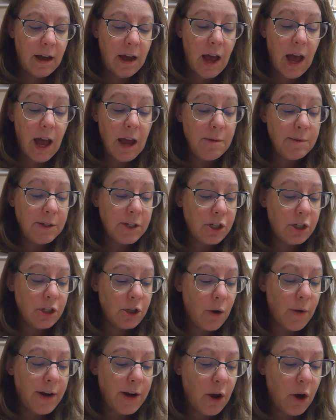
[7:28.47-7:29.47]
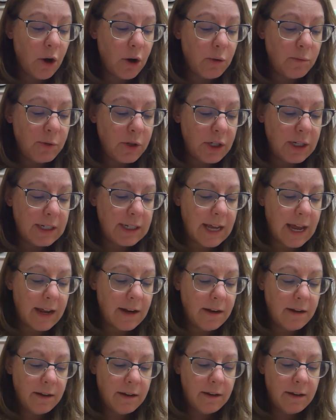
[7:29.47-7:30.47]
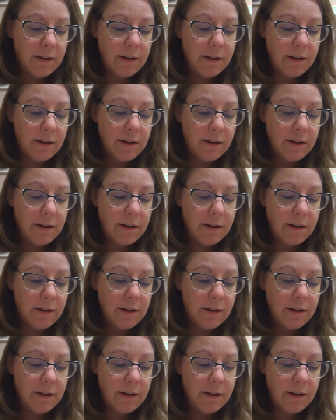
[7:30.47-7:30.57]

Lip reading: "I was just going home," she said.